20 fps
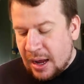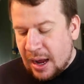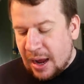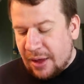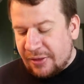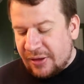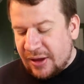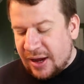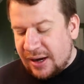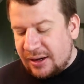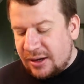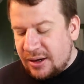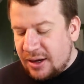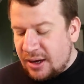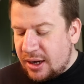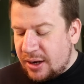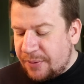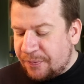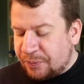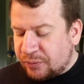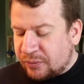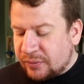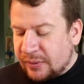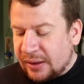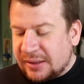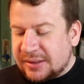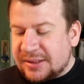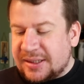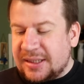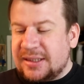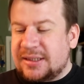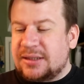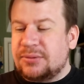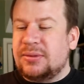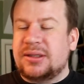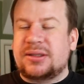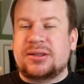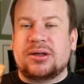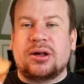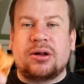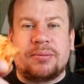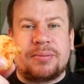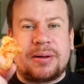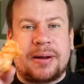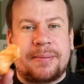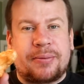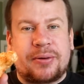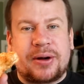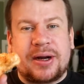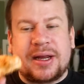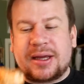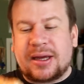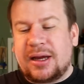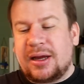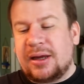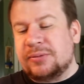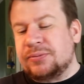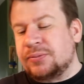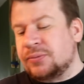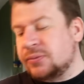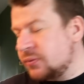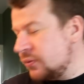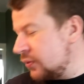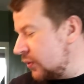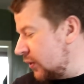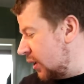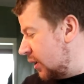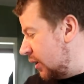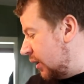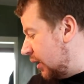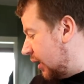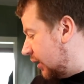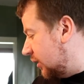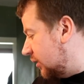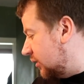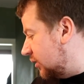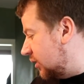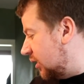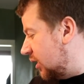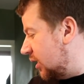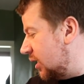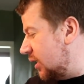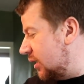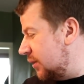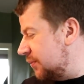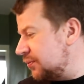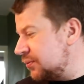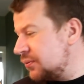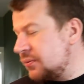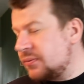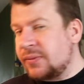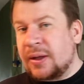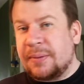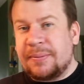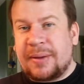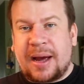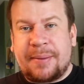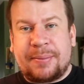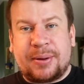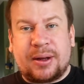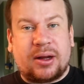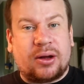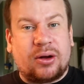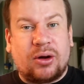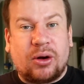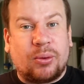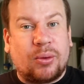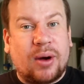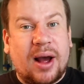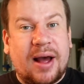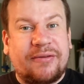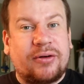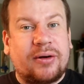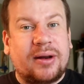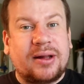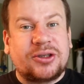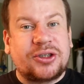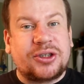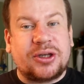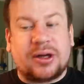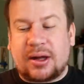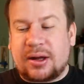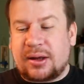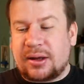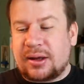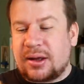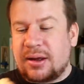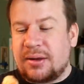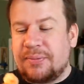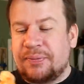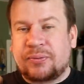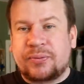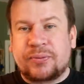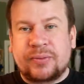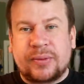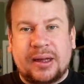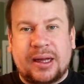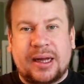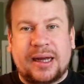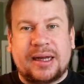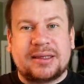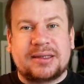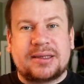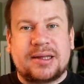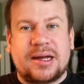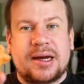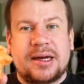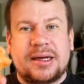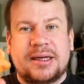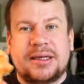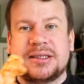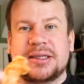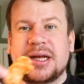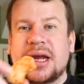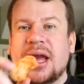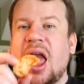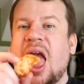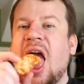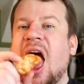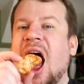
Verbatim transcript: And then uh, season with salt, paprika, and uh, pepper, or whatever else you like. It's that easy.